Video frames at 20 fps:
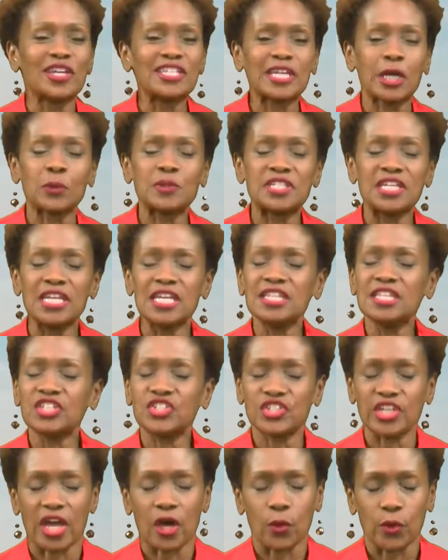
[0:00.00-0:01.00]
day I was in the
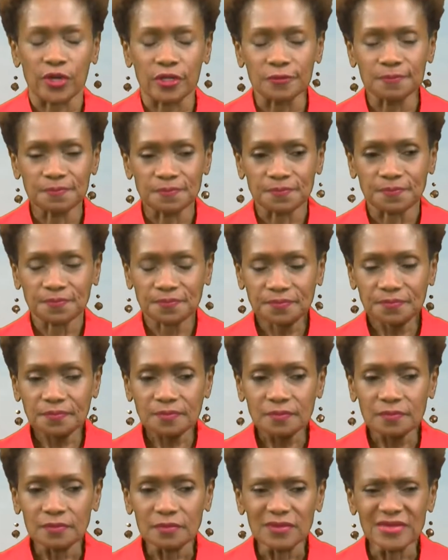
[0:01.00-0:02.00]
shower,
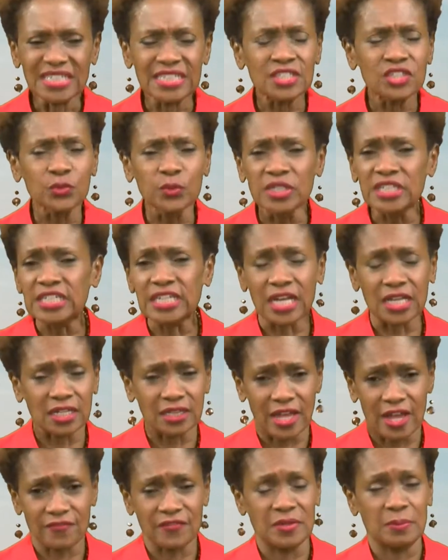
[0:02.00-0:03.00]
and it's really not a
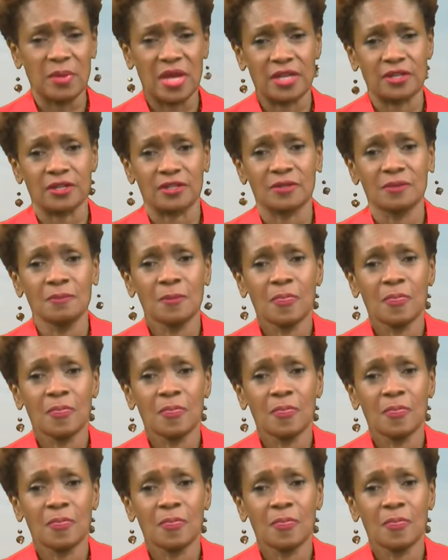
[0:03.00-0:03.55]
laughing matter,